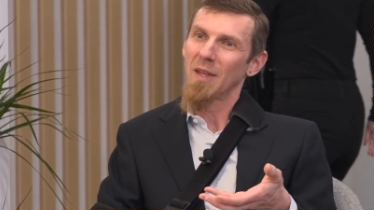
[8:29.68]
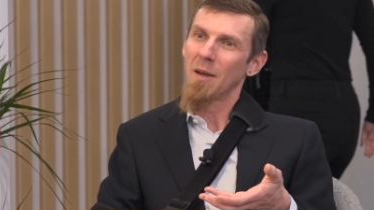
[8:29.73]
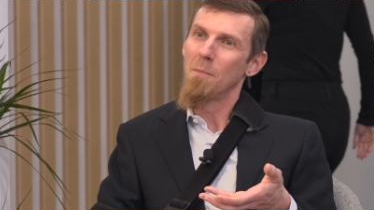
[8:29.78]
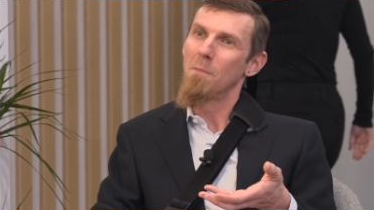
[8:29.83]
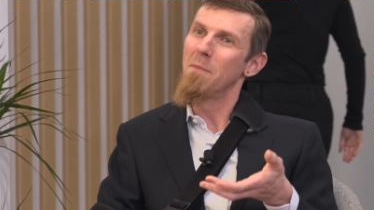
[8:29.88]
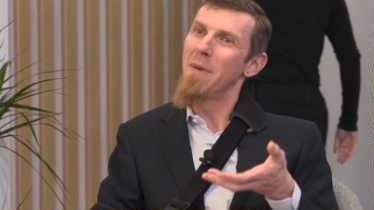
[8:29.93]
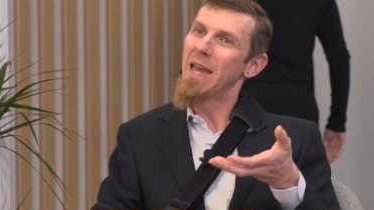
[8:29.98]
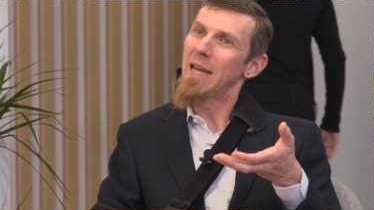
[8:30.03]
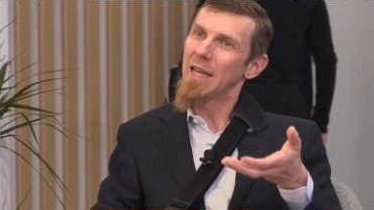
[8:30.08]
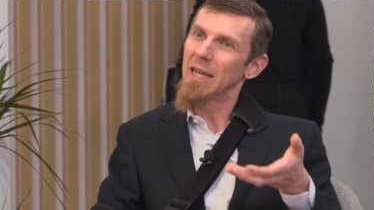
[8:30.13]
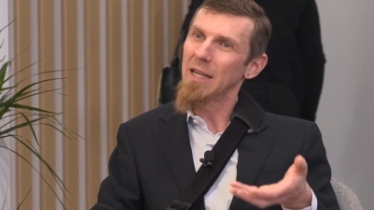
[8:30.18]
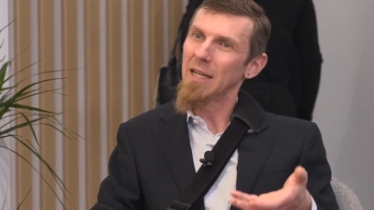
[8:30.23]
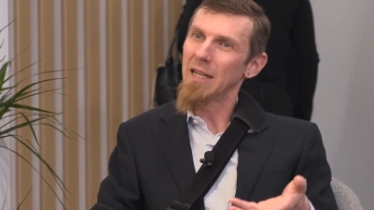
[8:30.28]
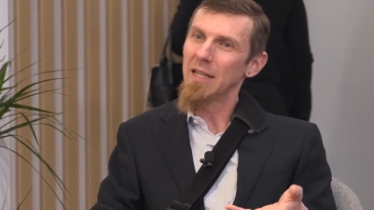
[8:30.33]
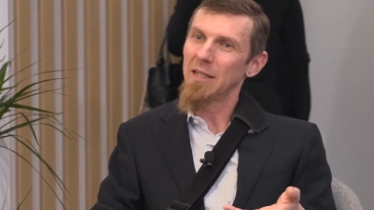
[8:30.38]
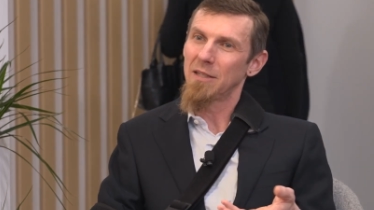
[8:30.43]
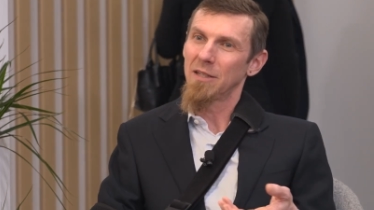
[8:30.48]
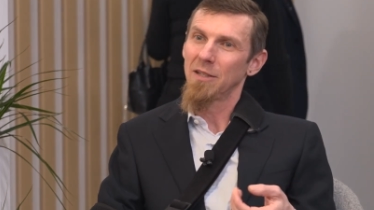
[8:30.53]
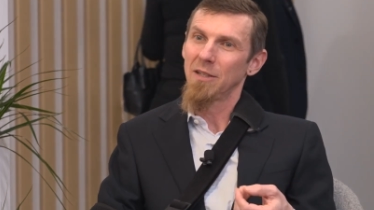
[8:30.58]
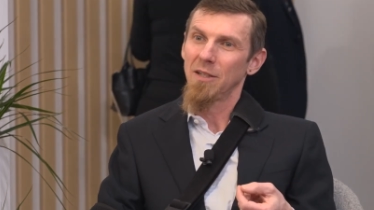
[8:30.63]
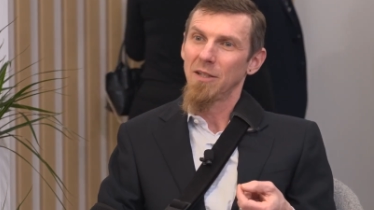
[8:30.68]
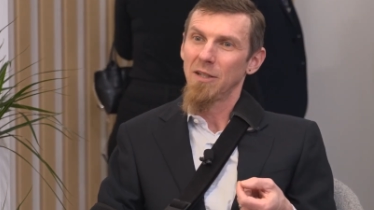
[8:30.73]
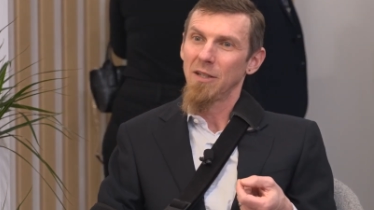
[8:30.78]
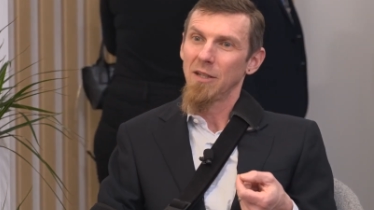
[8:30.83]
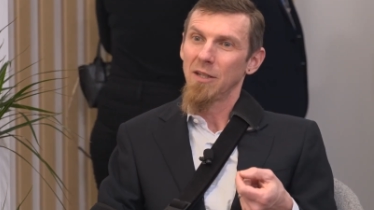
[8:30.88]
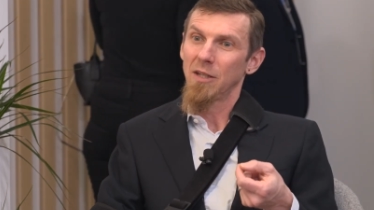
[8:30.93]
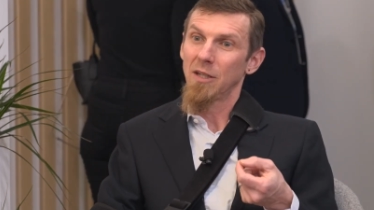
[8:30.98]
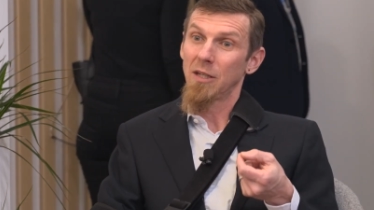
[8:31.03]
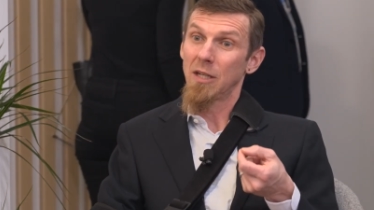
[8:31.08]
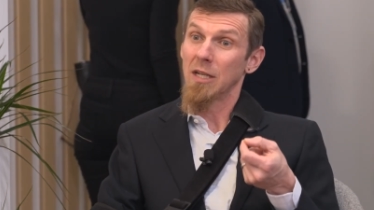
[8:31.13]
making it
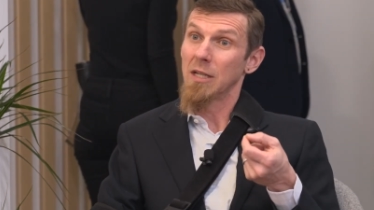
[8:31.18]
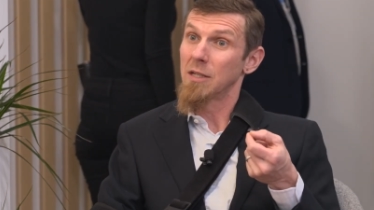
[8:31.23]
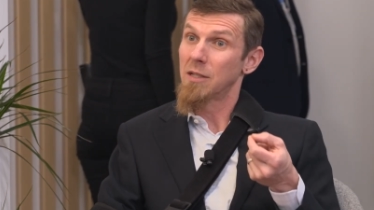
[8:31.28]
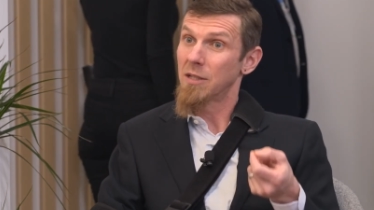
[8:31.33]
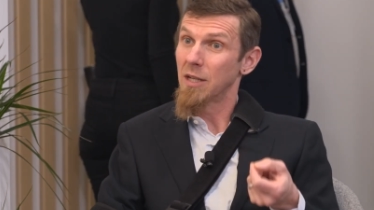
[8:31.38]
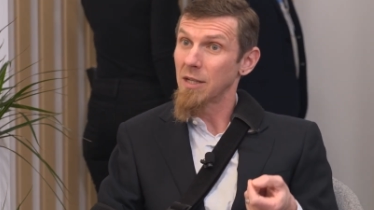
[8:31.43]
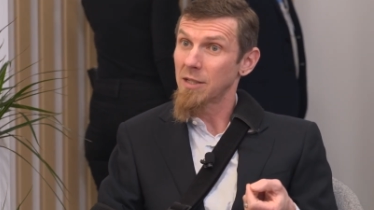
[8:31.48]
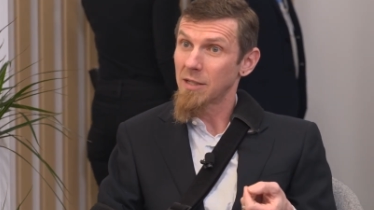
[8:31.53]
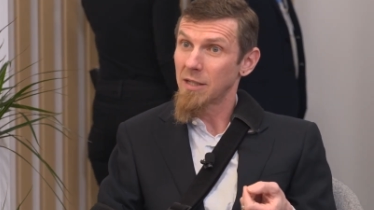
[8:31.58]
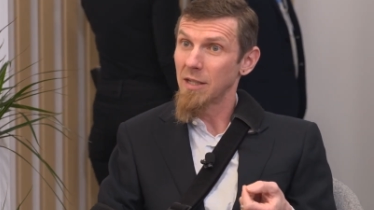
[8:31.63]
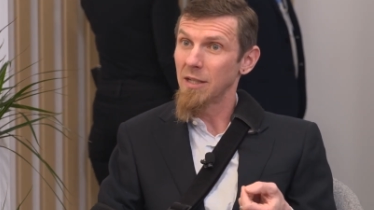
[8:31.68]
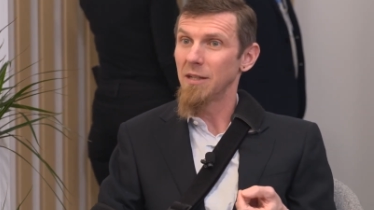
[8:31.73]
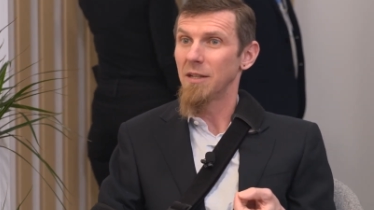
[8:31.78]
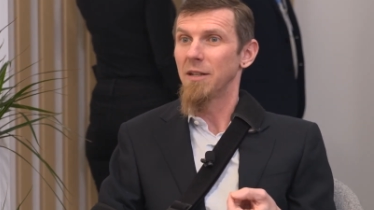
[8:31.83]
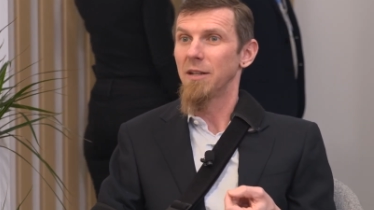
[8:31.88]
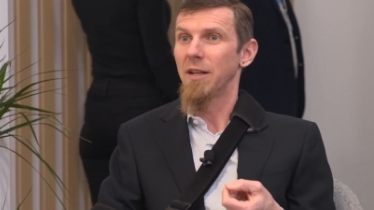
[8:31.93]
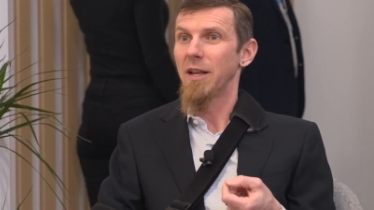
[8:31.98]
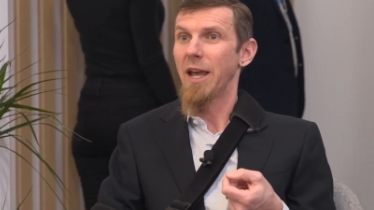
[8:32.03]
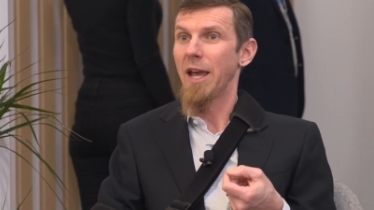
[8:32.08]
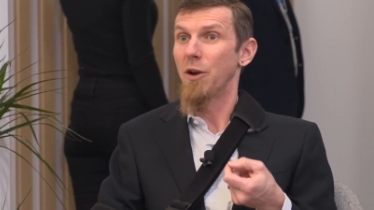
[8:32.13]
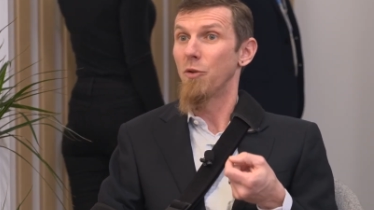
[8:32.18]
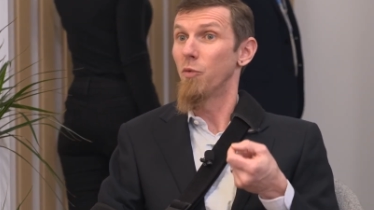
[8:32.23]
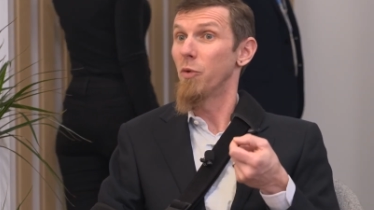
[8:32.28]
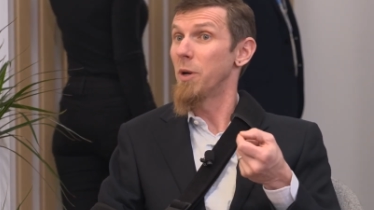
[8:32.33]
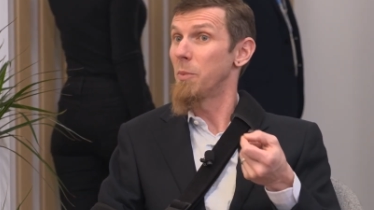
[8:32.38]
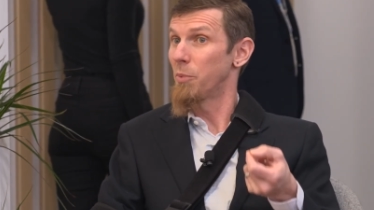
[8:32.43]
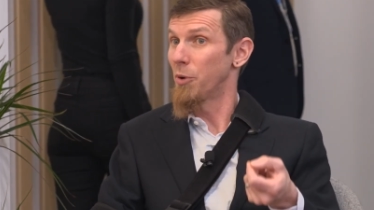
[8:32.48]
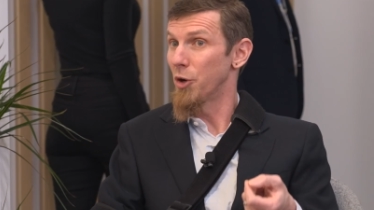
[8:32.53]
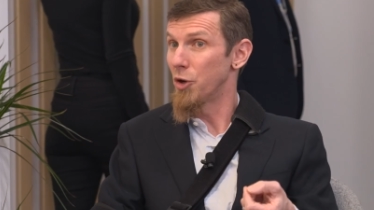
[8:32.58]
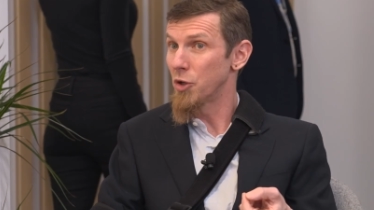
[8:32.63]
consistent and
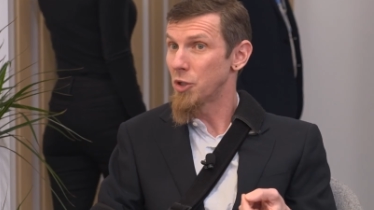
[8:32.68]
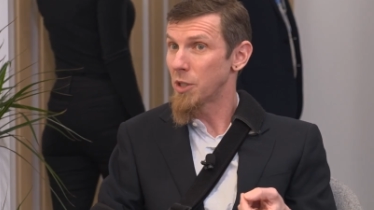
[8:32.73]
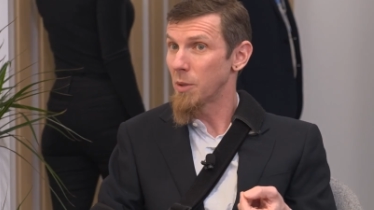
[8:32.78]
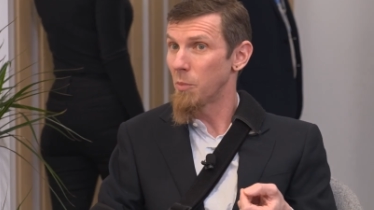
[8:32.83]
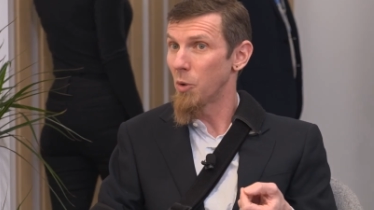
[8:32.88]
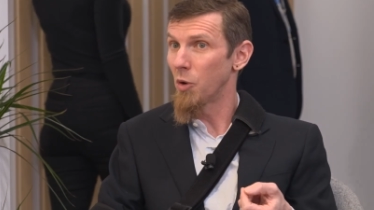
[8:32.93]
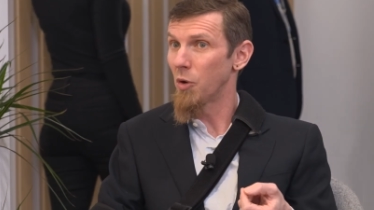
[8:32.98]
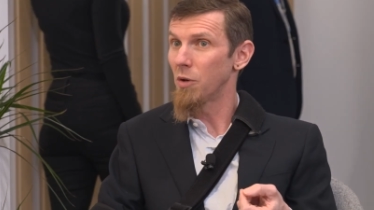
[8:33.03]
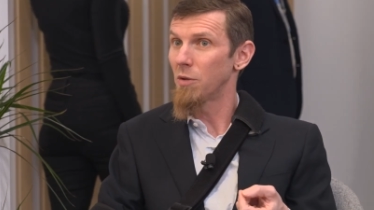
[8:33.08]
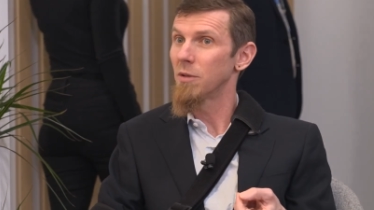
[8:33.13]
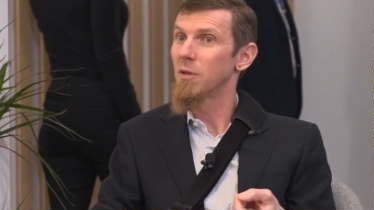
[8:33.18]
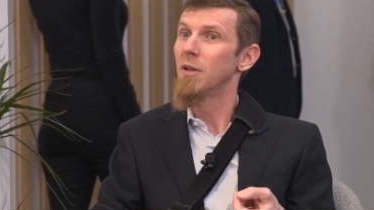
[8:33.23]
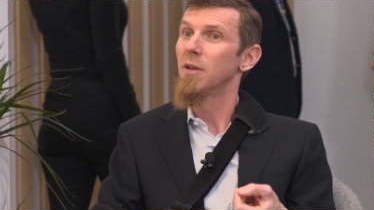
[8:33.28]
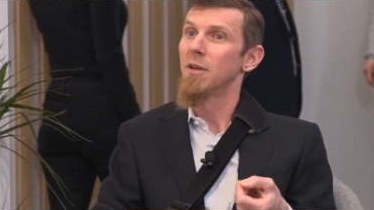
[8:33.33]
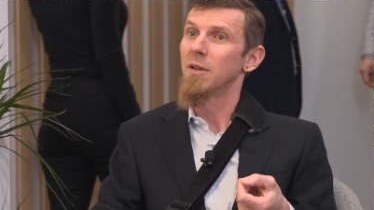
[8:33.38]
reproducible